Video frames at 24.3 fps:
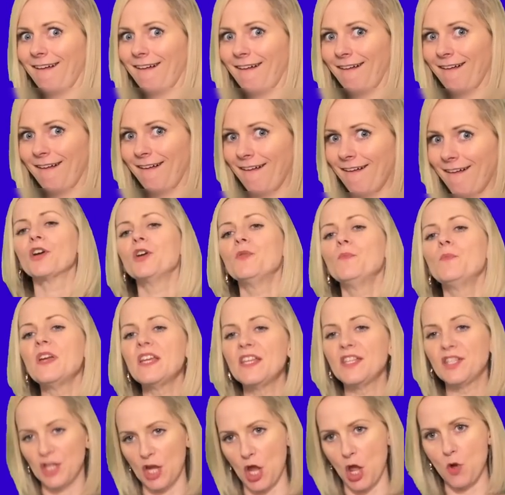What can
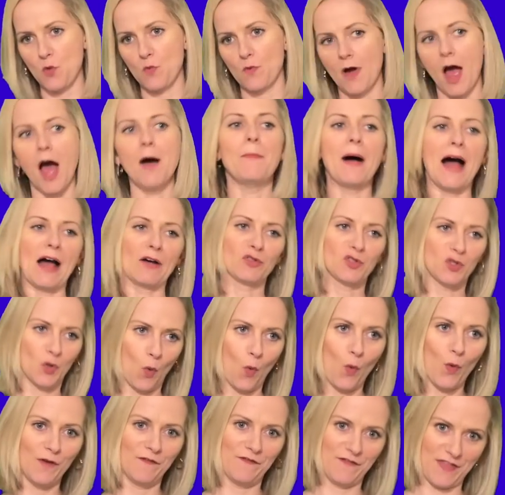we do about
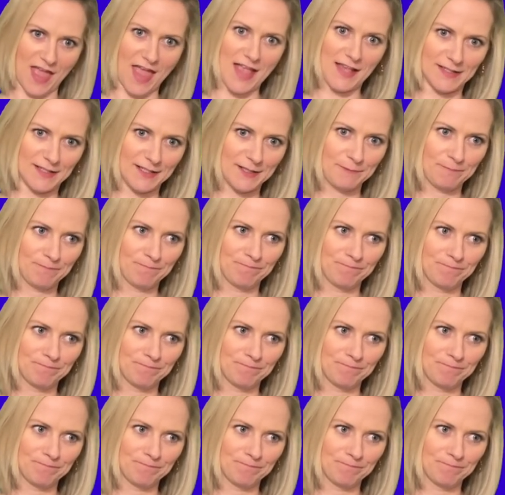all of this?